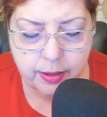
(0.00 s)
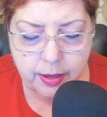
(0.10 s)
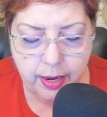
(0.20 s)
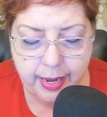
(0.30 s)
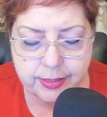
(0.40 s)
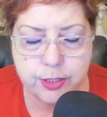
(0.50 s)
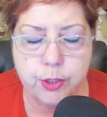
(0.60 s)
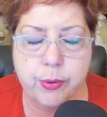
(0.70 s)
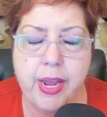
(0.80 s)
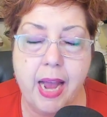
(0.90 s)
had such
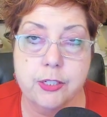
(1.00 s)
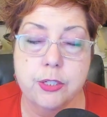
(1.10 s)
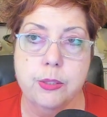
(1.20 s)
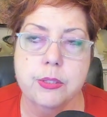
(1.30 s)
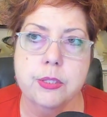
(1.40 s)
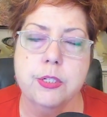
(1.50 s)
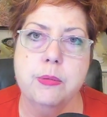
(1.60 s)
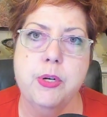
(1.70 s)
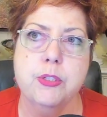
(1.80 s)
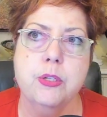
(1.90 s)
a reaction to it, such an
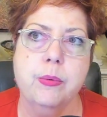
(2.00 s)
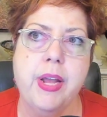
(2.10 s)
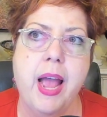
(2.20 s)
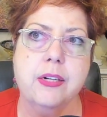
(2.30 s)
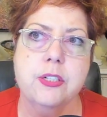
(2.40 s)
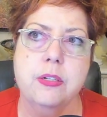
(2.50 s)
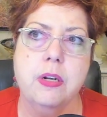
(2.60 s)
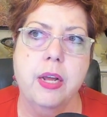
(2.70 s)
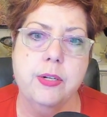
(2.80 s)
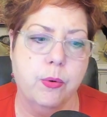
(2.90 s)
emotional reaction.
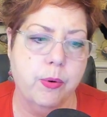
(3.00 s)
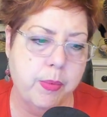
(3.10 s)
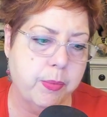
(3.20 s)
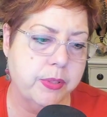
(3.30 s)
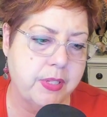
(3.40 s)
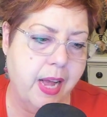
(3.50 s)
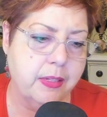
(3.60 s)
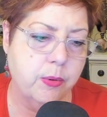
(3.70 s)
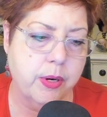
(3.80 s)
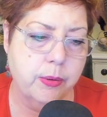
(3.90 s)
I don't remember
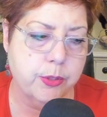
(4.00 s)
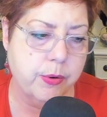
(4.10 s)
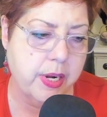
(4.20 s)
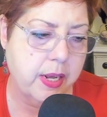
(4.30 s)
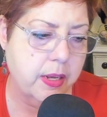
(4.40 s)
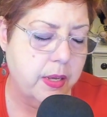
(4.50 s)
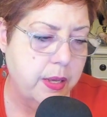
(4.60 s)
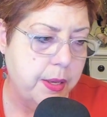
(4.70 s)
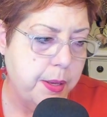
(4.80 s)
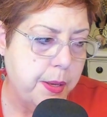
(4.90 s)
exactly what I was reading,
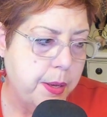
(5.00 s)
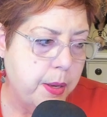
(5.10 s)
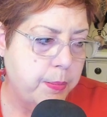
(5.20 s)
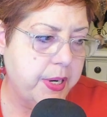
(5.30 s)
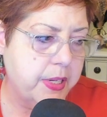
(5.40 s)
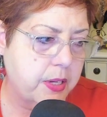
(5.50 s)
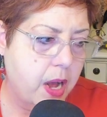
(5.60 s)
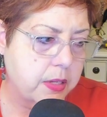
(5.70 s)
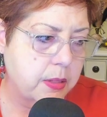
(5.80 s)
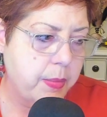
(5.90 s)
but it
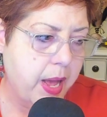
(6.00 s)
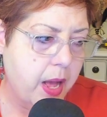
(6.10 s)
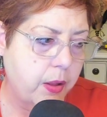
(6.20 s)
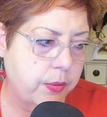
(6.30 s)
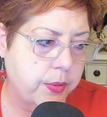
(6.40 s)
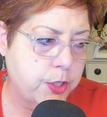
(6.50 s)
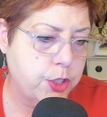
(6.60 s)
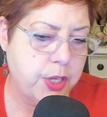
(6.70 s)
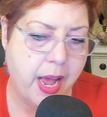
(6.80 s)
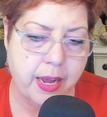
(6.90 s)
talked about the
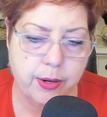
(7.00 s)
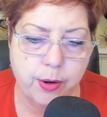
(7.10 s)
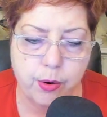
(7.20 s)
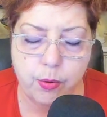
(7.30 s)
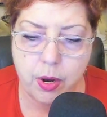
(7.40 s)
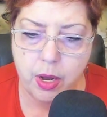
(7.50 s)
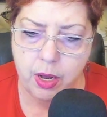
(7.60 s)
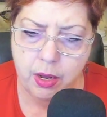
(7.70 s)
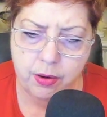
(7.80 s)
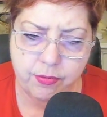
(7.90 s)
shadow
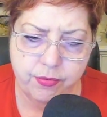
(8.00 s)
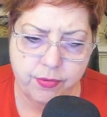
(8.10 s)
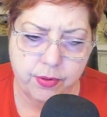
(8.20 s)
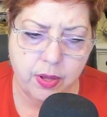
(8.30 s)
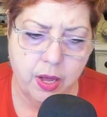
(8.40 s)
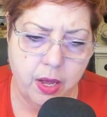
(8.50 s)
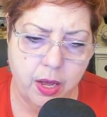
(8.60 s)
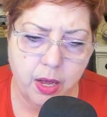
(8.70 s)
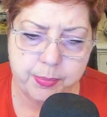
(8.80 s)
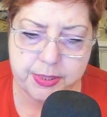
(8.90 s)
of
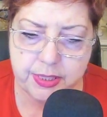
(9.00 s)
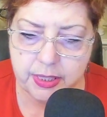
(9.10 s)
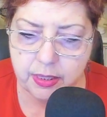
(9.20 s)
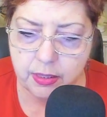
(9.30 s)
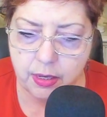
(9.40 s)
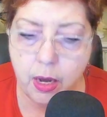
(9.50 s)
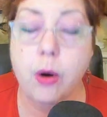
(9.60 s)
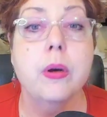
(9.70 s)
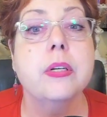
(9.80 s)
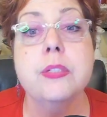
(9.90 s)
a particular.
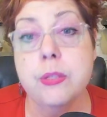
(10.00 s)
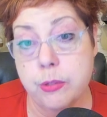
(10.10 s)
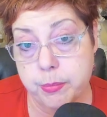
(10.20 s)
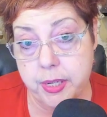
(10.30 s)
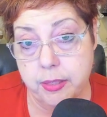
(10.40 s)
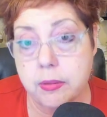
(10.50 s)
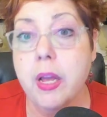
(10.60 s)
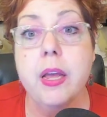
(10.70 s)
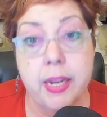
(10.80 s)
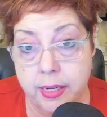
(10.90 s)
Oh, excuse me.
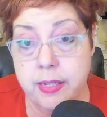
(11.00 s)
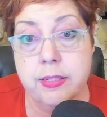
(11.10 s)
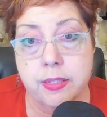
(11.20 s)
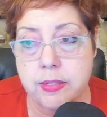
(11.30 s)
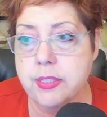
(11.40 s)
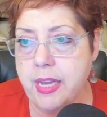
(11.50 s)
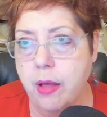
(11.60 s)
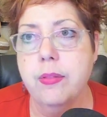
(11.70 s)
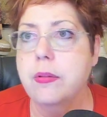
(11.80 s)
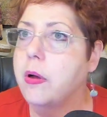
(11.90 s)
It is in the
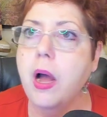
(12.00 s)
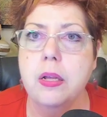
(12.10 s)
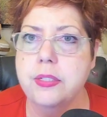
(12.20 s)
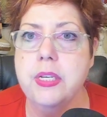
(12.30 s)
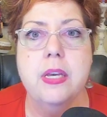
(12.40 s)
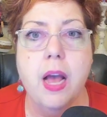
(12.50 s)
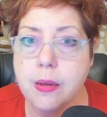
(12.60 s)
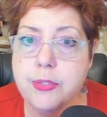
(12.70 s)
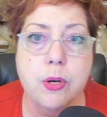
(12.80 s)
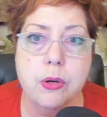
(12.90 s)
South. See,
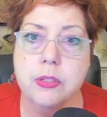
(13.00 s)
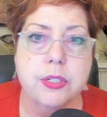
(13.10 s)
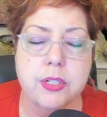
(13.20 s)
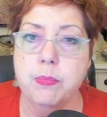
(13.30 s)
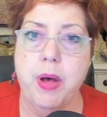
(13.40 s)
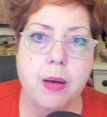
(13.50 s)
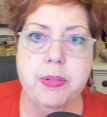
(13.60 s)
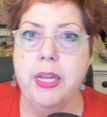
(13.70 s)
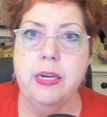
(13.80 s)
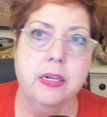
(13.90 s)
I'm so
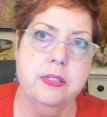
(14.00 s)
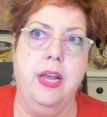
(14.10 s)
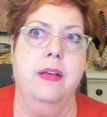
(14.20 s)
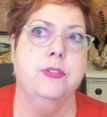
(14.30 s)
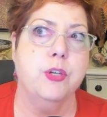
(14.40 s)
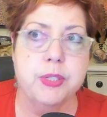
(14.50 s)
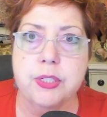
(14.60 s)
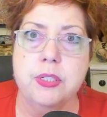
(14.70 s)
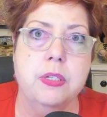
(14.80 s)
discombobulated because I have so much